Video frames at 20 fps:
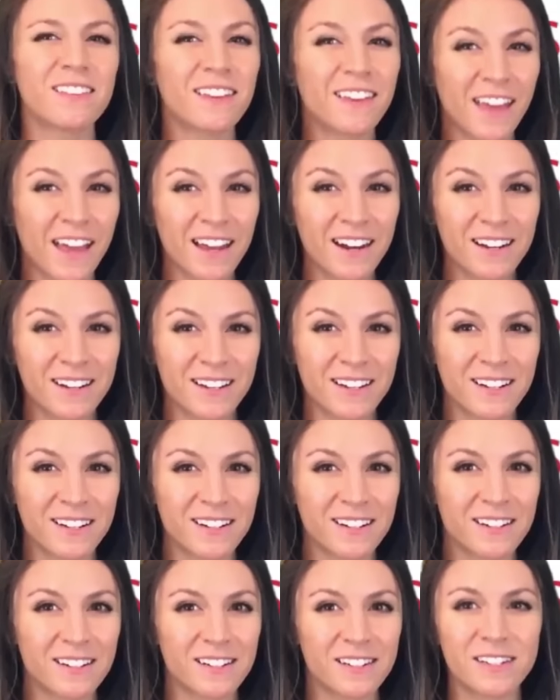The
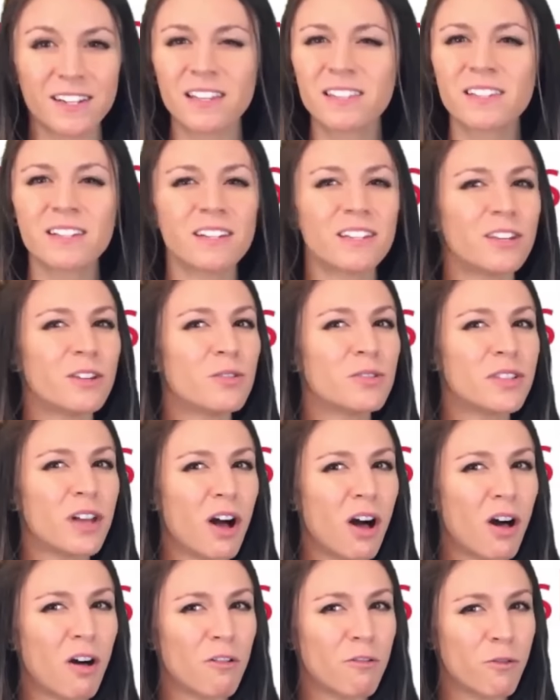candidate doesn't use
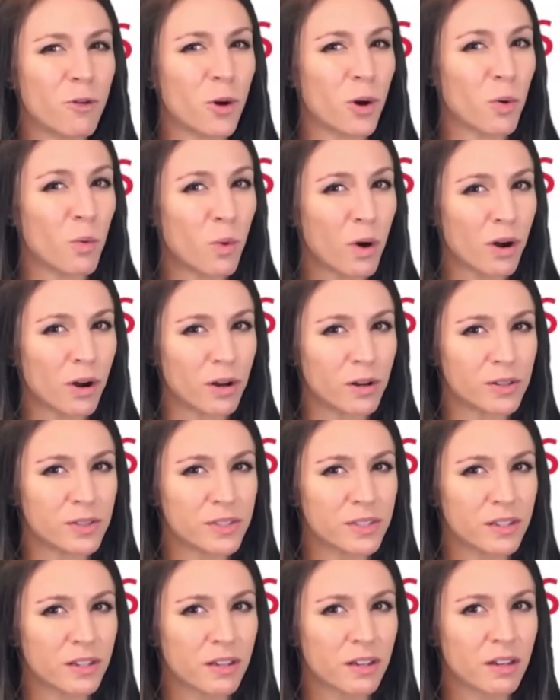all 4
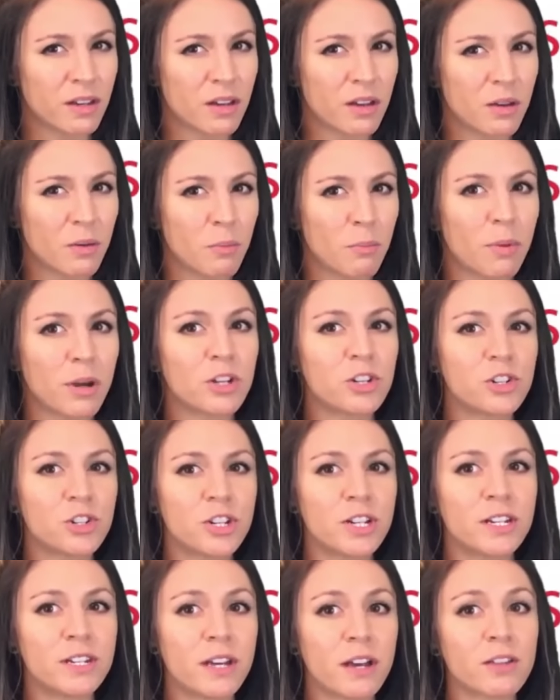words, but
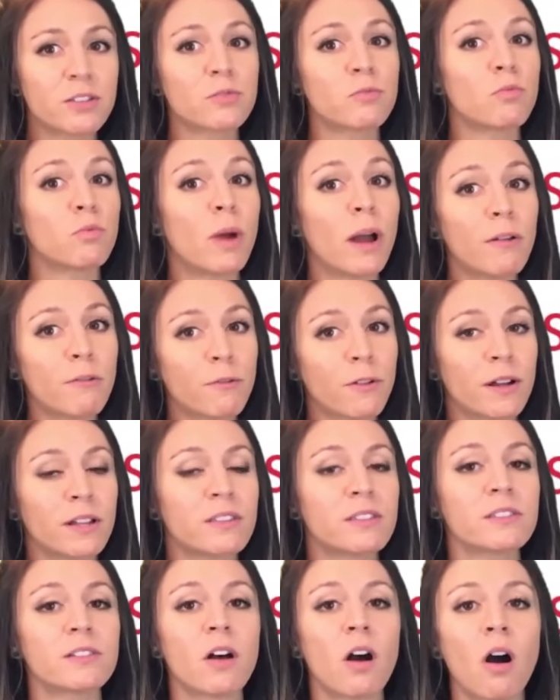she does
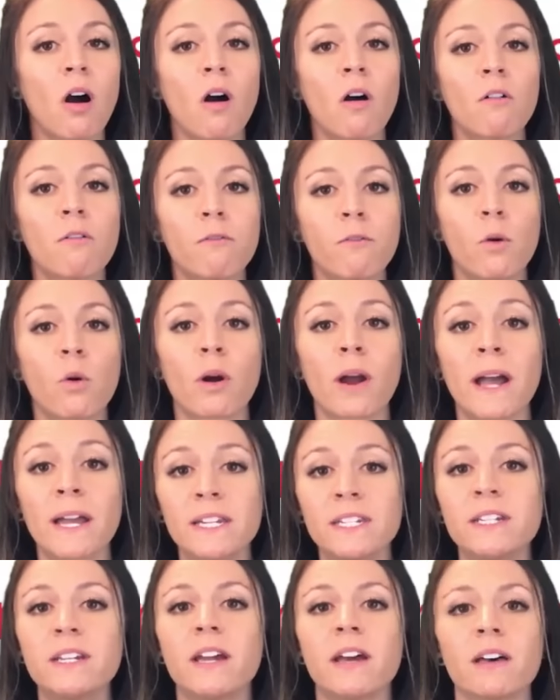reference all 4
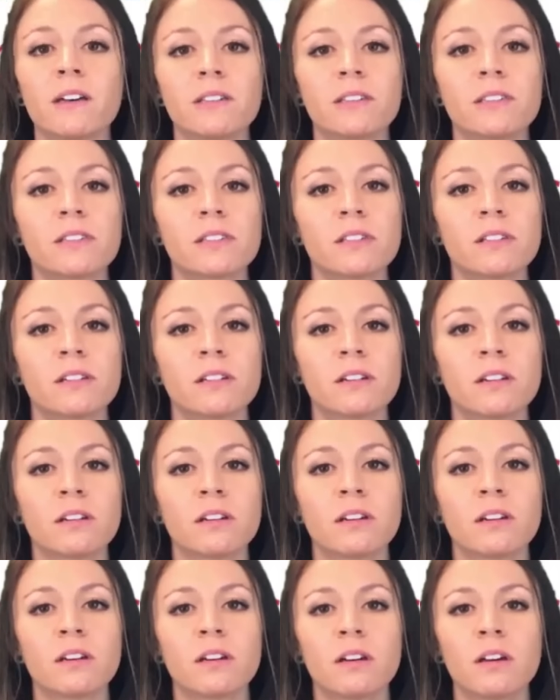ideas.
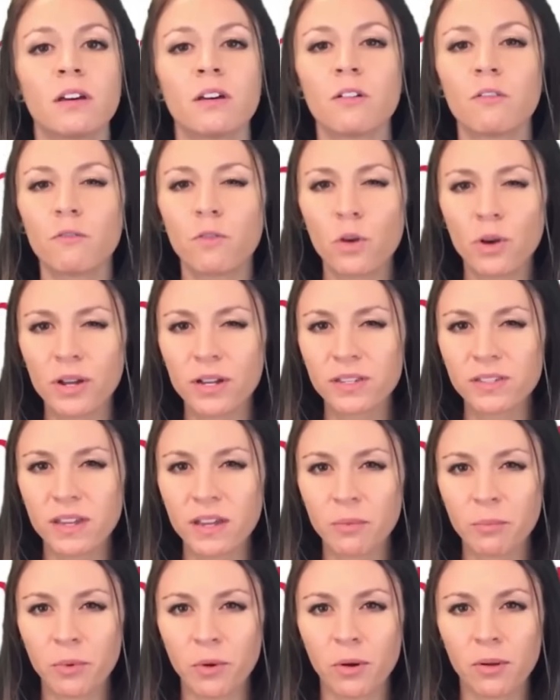For
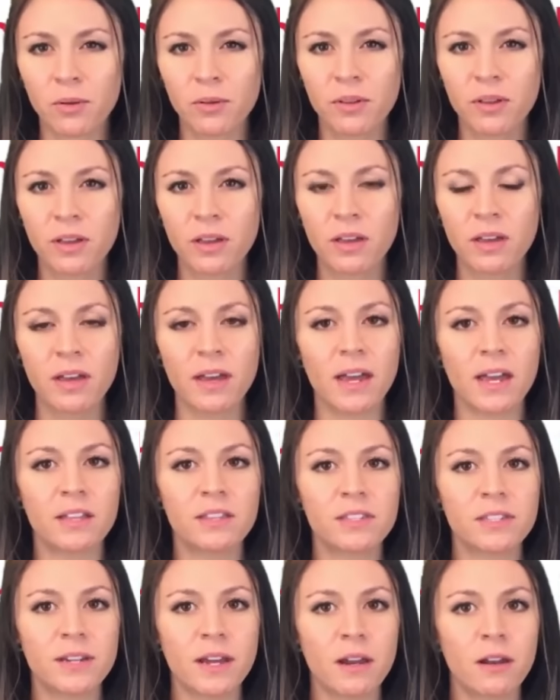example,
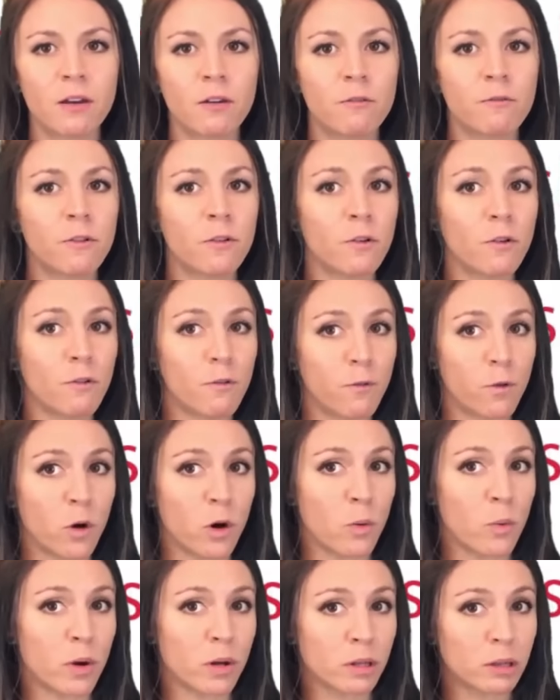instead of
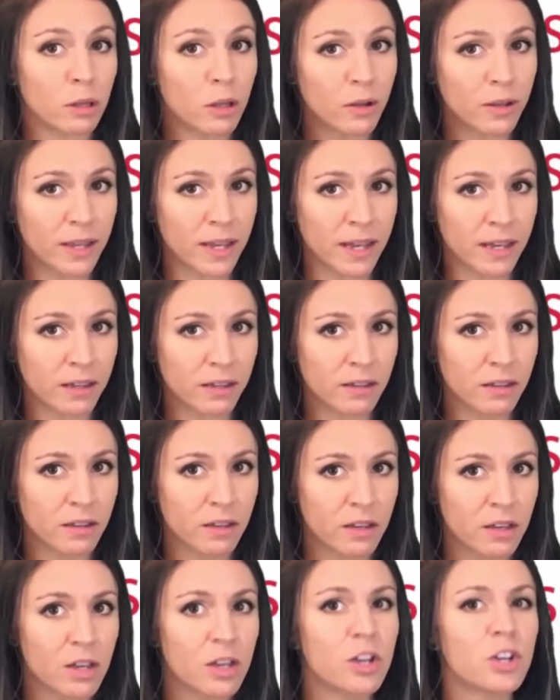forward-looking,
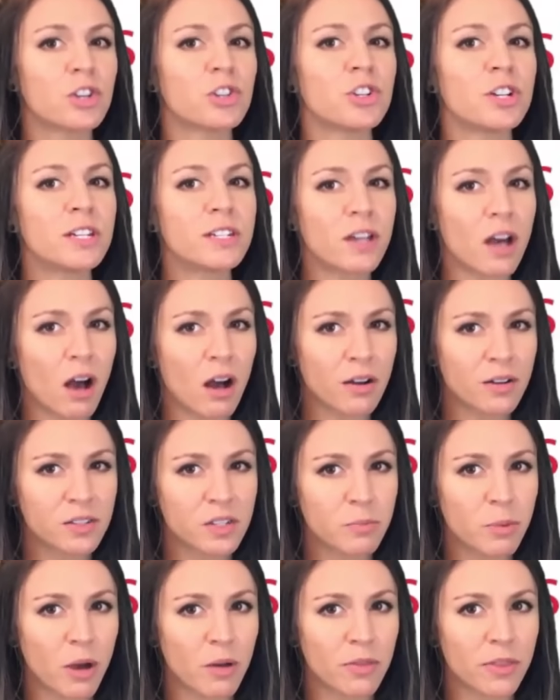she
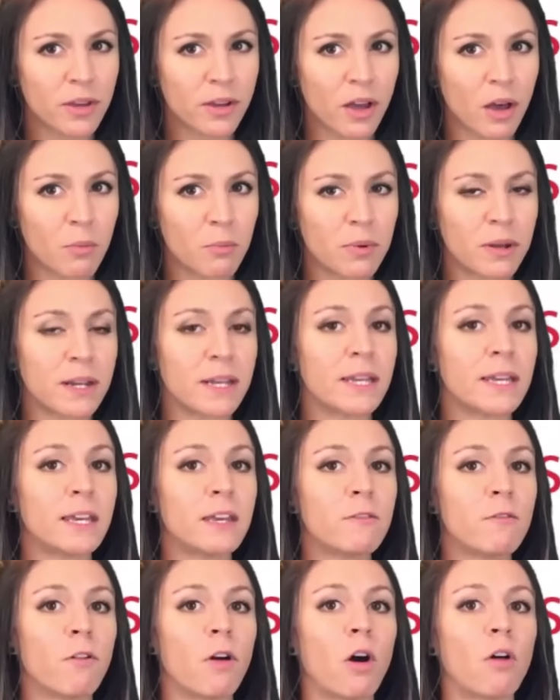talks about the company
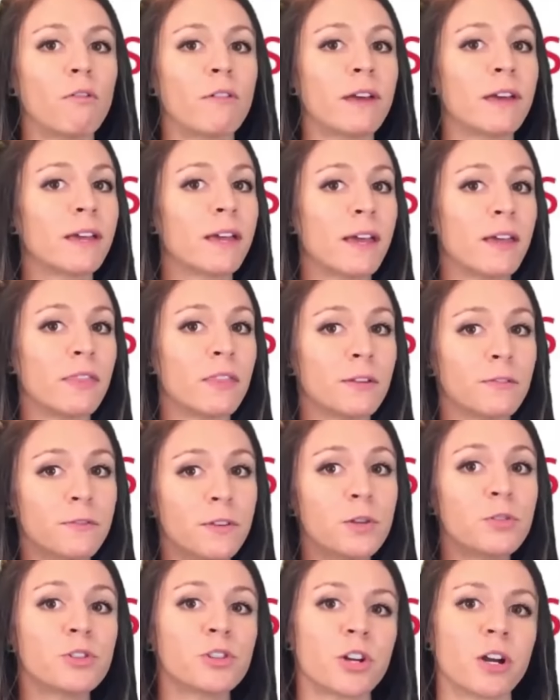evolving in the
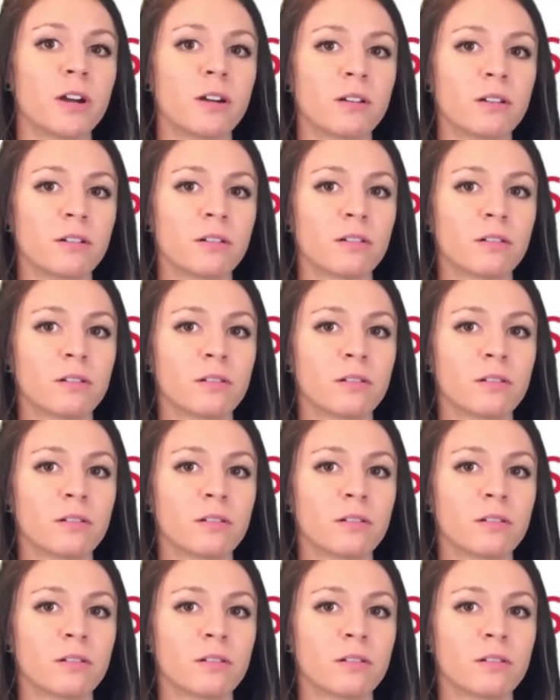future.